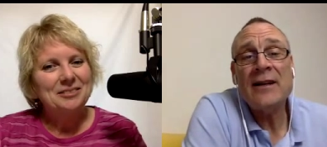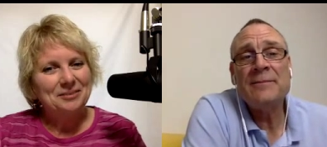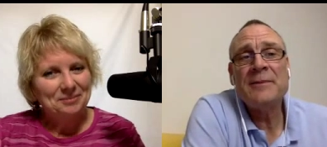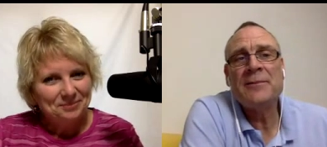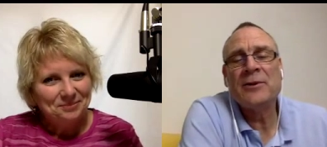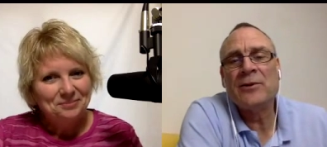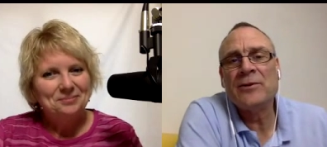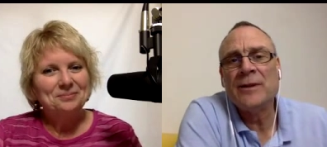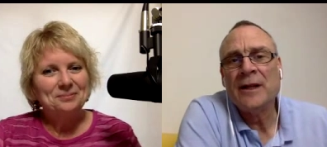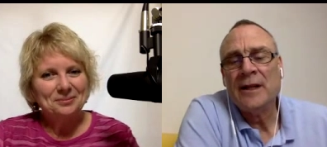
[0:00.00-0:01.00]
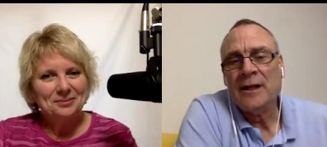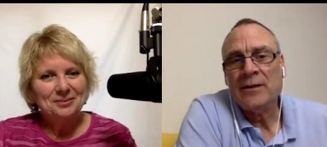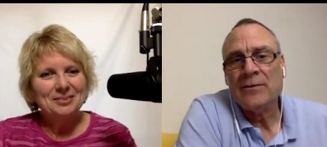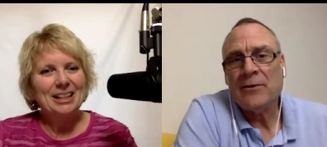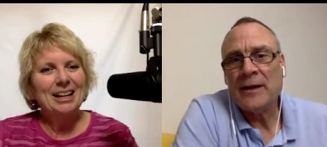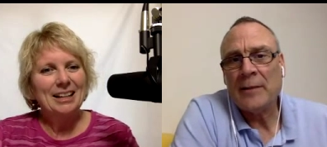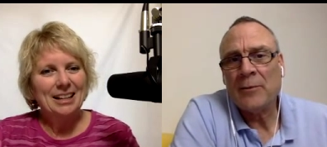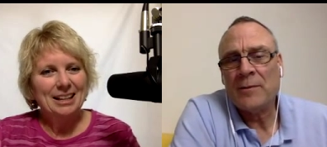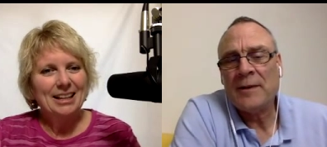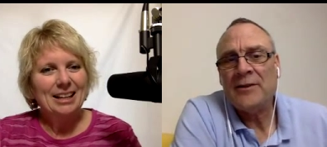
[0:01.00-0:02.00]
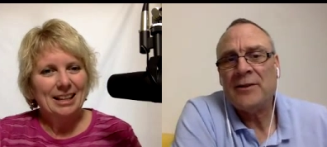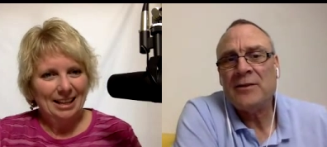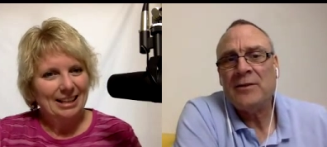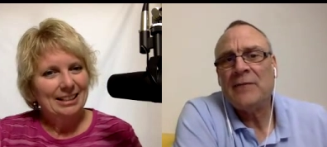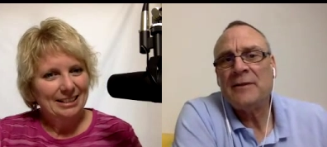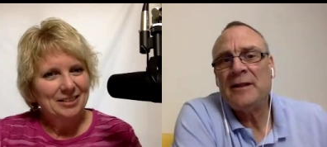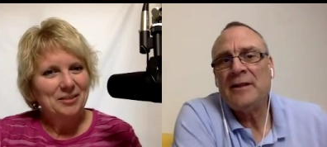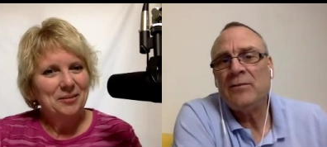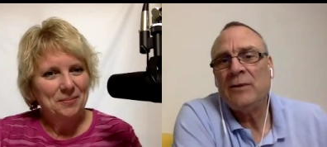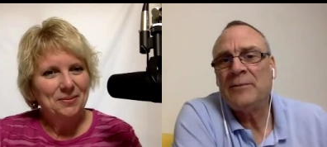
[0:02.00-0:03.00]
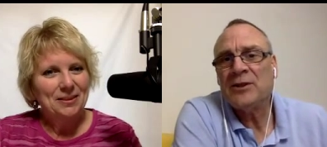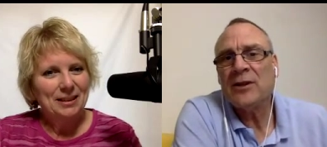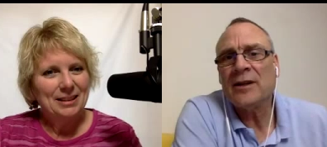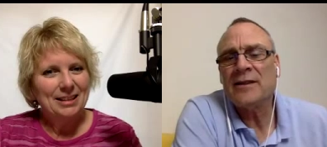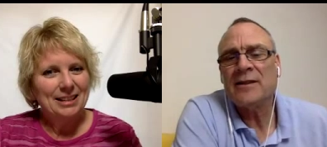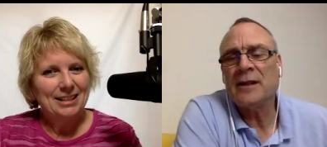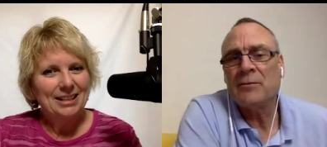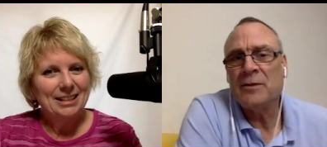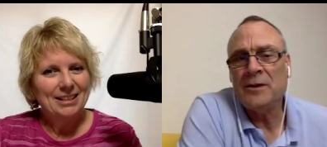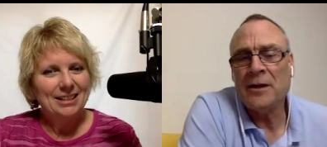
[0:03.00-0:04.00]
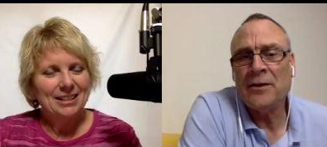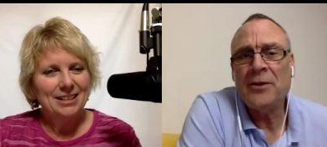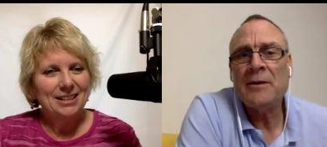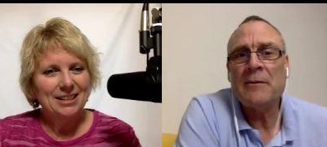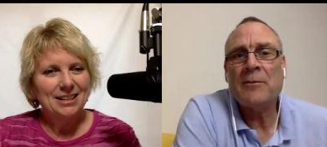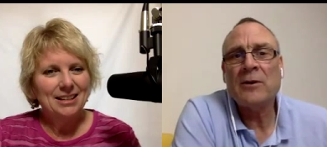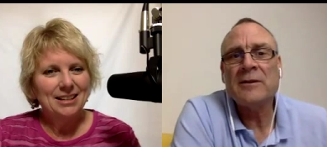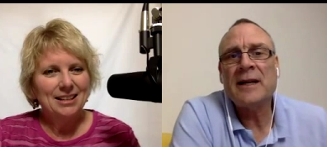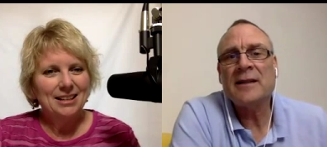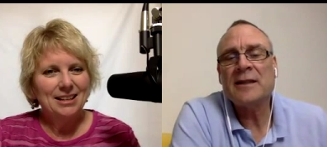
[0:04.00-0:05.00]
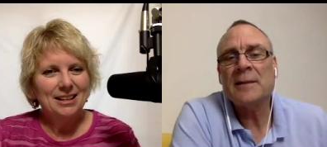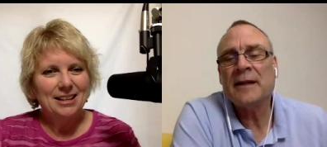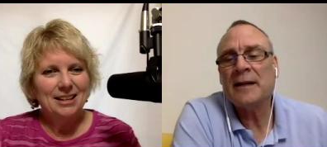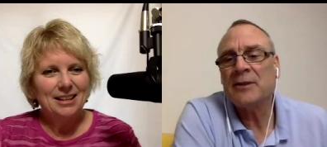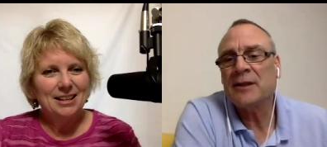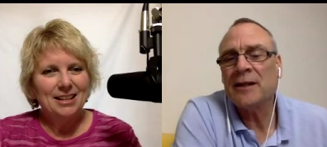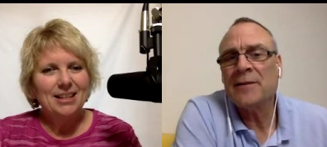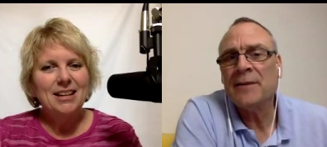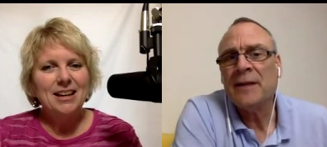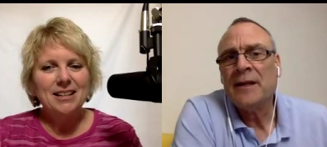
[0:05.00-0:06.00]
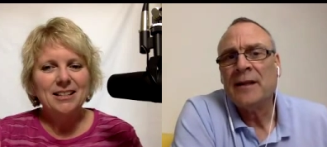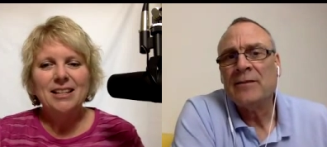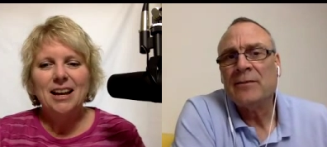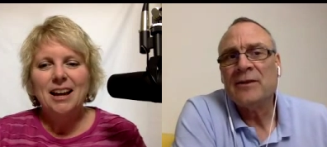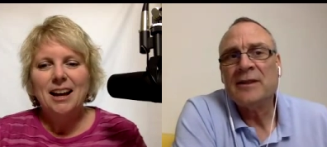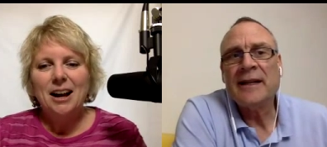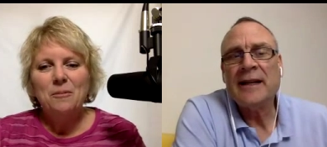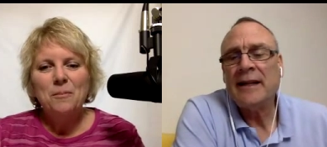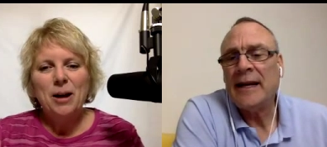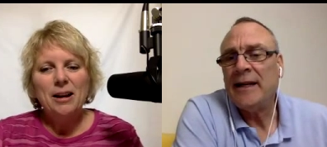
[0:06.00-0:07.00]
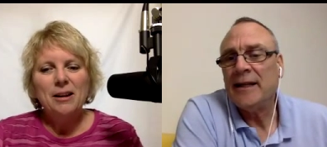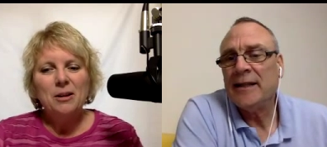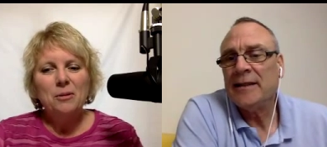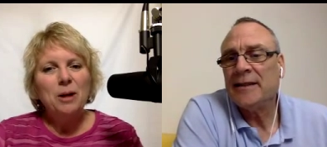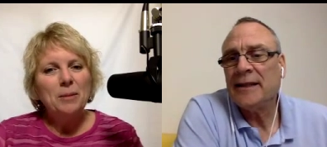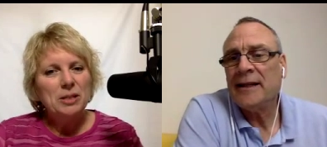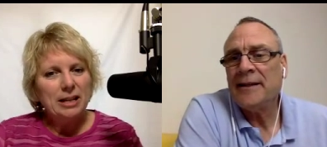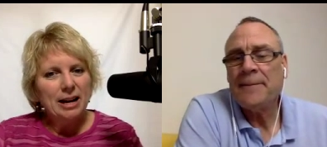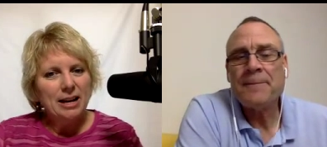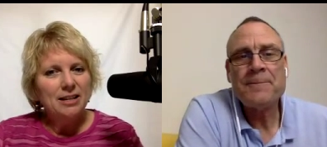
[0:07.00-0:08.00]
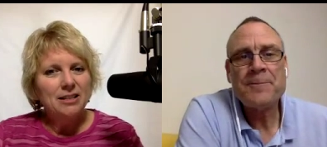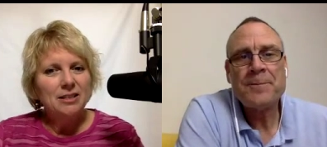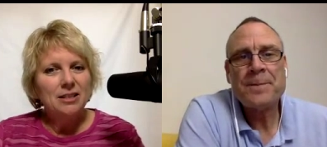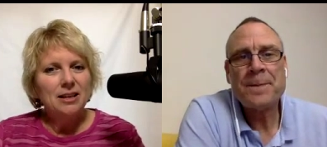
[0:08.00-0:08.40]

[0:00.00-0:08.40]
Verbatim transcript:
Speaker 1: can people find out more about you? Do you have any websites? No, no, you do have a podcast coming up. So
Speaker 2: yes, once again, any, my any links website there? Is